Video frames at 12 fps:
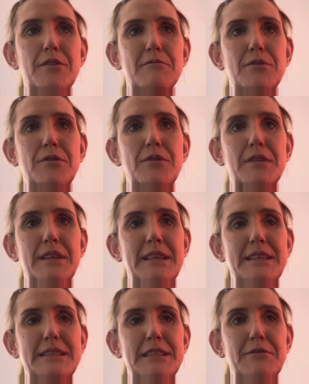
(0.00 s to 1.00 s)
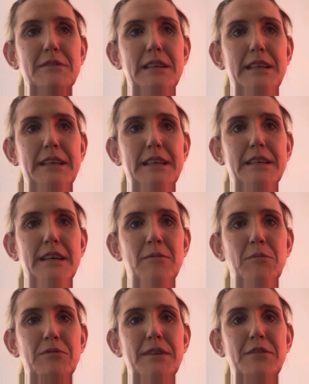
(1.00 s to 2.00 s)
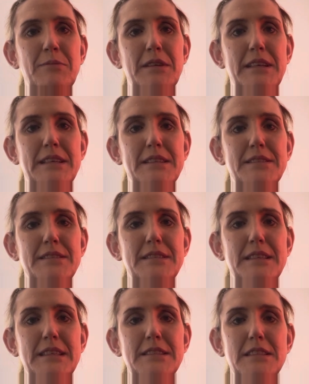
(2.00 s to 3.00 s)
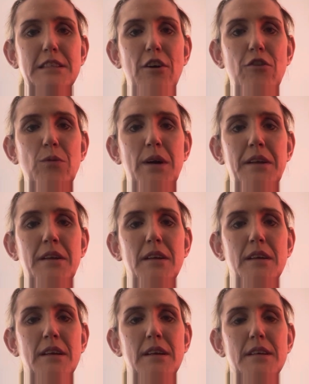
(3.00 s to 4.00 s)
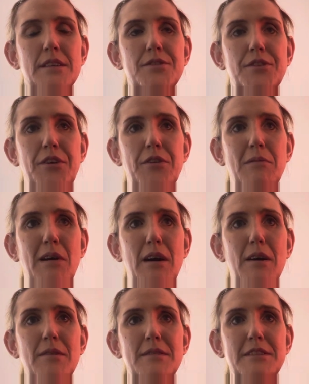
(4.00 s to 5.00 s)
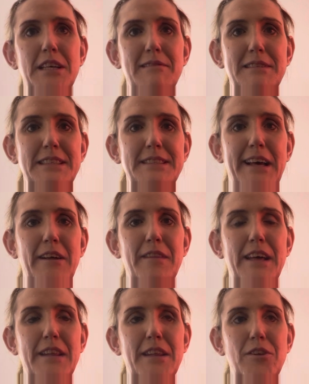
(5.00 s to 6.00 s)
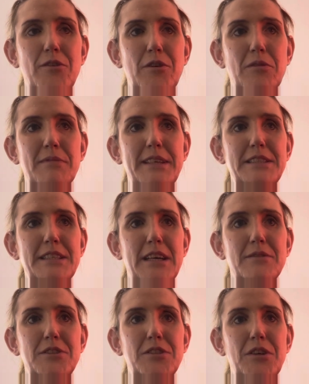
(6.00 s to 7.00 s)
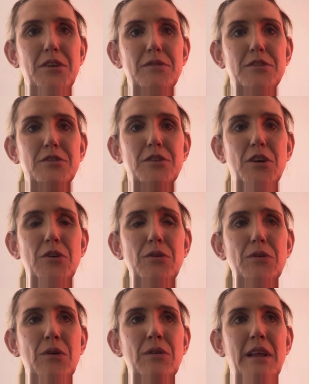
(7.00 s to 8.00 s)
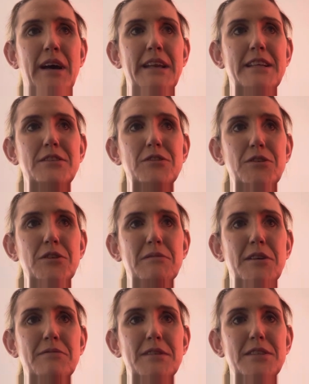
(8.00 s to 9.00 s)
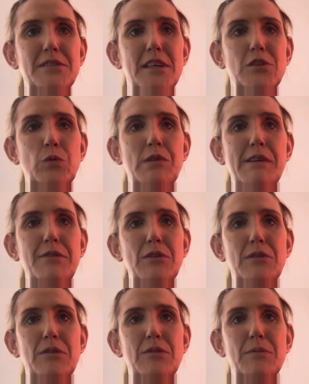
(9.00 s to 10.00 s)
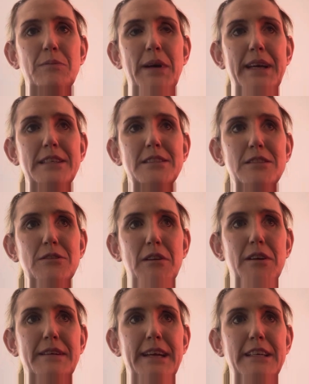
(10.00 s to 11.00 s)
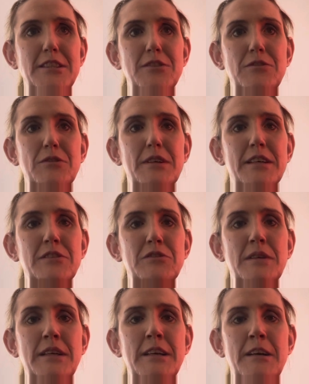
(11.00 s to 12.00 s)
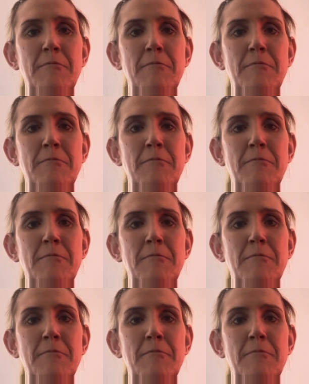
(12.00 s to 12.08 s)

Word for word: through things differently and bereavement is is a tough one so there are charities out there that you can reach out to just go online and do your own research wherever your base your location your country